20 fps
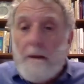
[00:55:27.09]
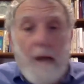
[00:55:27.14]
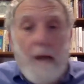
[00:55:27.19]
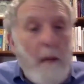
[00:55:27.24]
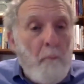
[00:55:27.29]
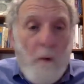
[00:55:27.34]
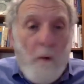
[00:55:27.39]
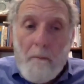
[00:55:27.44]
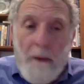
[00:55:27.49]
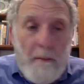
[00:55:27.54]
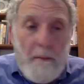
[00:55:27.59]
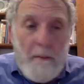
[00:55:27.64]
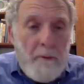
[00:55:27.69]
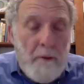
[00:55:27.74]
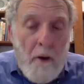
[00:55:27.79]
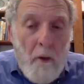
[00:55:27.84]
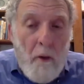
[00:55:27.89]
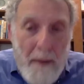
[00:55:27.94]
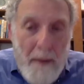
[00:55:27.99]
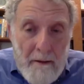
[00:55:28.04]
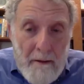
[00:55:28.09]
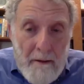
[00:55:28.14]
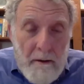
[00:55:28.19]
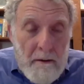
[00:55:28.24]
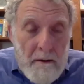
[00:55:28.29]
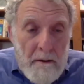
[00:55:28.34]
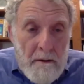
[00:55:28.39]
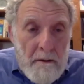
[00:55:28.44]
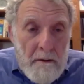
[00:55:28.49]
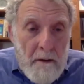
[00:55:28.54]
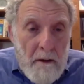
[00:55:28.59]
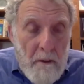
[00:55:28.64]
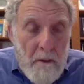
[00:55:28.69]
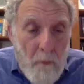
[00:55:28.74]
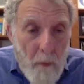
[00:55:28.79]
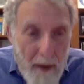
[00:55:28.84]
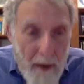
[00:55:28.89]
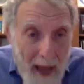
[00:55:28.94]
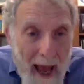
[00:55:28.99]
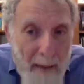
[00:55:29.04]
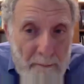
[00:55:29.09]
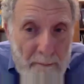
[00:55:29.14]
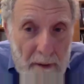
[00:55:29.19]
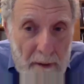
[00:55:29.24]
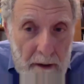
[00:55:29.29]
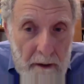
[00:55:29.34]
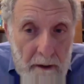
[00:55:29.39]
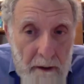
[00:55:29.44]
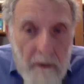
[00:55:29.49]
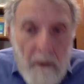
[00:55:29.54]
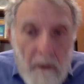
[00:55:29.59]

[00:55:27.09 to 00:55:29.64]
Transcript: a lot more people know about what happened